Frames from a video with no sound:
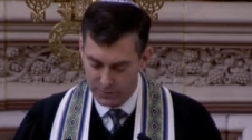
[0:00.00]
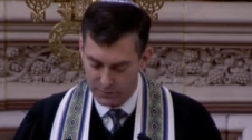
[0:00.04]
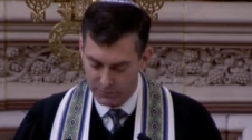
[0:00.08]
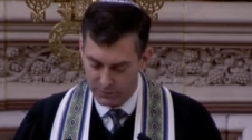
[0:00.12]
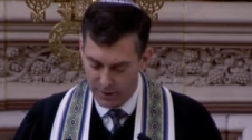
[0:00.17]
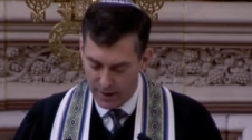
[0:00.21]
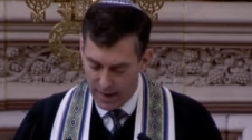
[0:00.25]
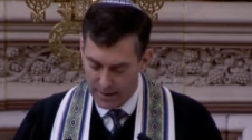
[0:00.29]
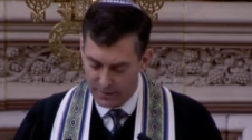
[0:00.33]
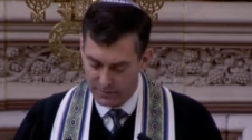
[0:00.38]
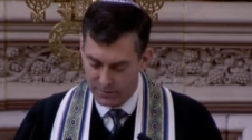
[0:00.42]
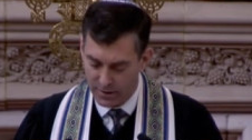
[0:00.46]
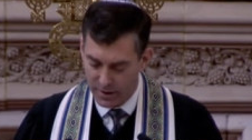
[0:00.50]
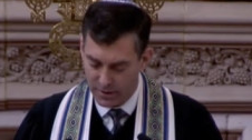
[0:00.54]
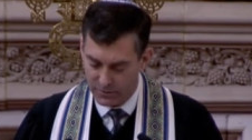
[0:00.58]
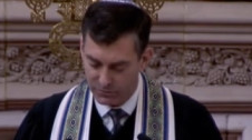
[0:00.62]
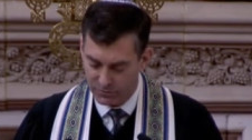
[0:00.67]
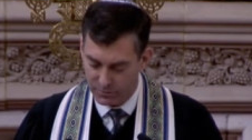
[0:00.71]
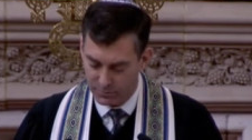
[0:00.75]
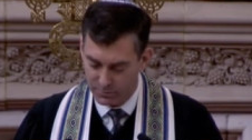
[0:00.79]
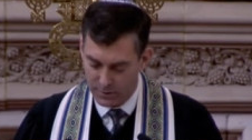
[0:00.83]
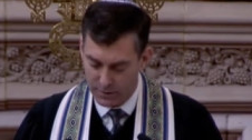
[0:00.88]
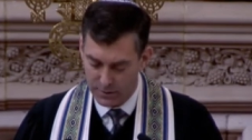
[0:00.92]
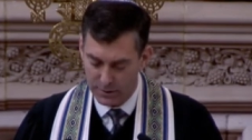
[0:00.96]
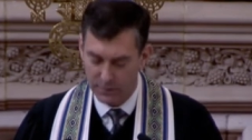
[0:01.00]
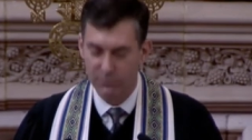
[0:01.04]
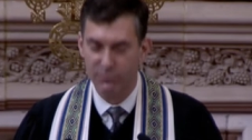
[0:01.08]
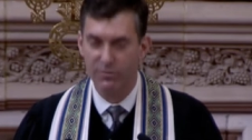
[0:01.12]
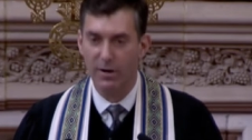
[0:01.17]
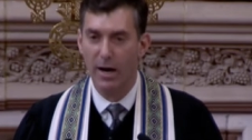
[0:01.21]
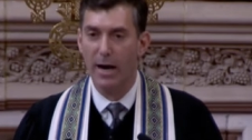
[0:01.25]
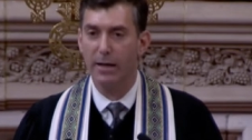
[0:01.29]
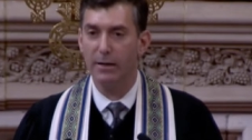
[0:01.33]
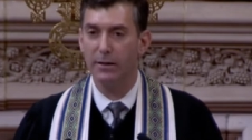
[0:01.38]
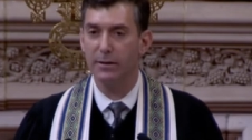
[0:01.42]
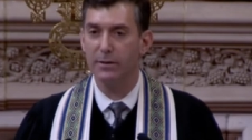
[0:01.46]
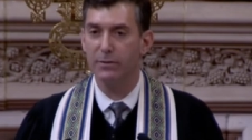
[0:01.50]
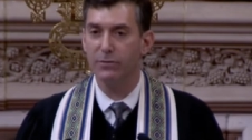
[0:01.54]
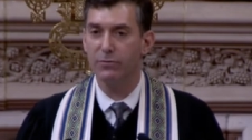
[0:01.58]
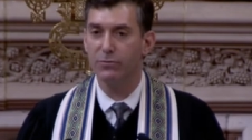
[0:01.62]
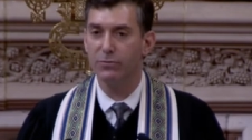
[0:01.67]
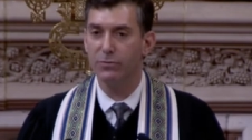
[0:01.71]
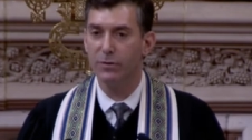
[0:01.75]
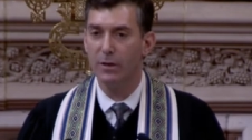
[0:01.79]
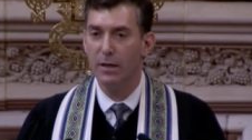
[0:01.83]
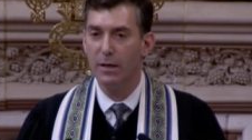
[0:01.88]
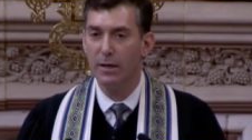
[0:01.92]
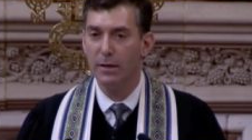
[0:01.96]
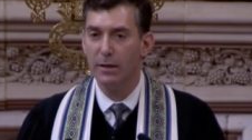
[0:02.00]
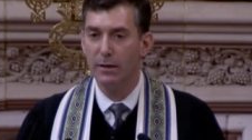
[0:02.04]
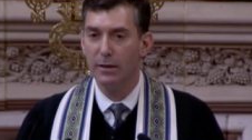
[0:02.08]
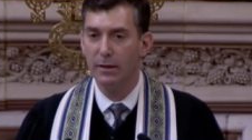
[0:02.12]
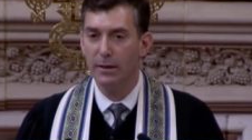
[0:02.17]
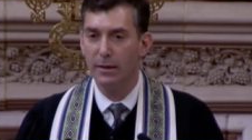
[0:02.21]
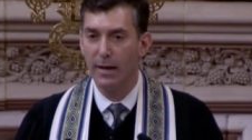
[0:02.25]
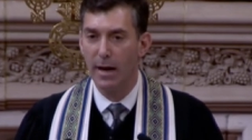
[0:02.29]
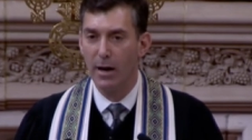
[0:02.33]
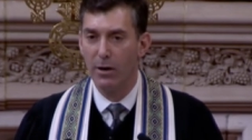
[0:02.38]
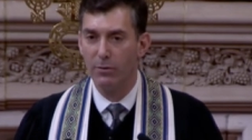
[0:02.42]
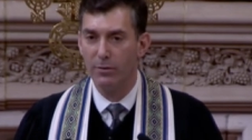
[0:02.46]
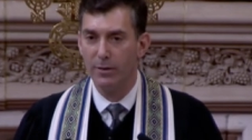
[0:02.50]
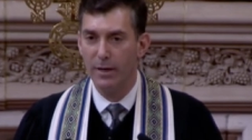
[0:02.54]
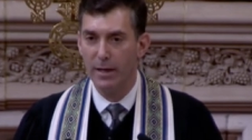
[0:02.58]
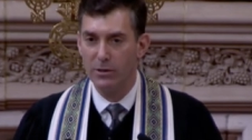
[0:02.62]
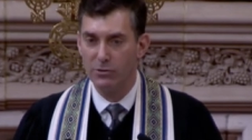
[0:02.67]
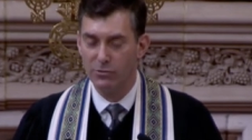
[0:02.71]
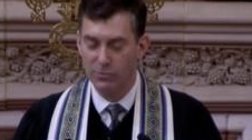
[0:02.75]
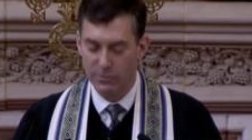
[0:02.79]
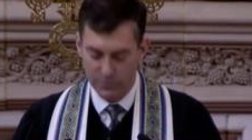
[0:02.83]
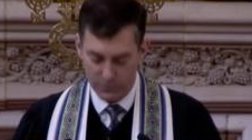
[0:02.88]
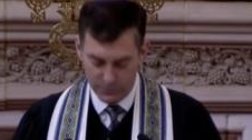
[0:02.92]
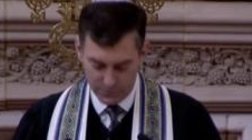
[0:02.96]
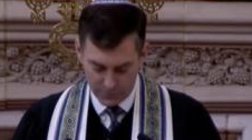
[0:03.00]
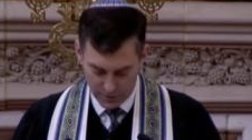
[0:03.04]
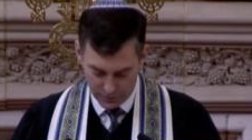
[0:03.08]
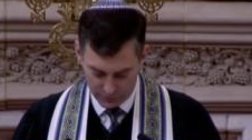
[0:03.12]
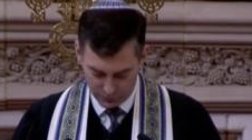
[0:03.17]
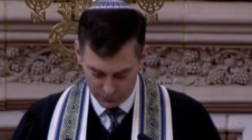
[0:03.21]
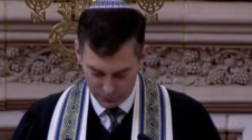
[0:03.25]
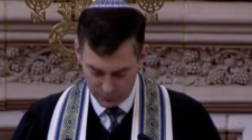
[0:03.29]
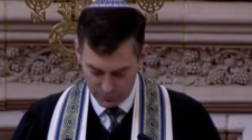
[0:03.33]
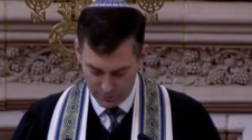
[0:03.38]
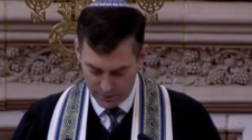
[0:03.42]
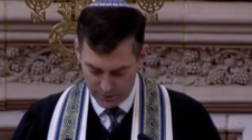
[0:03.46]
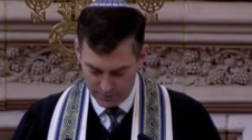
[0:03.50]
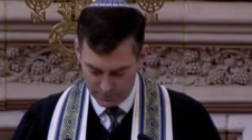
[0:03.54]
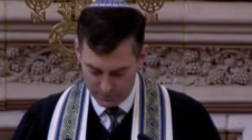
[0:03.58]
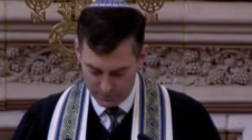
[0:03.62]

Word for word: of anti Semitic violence in our nation's history.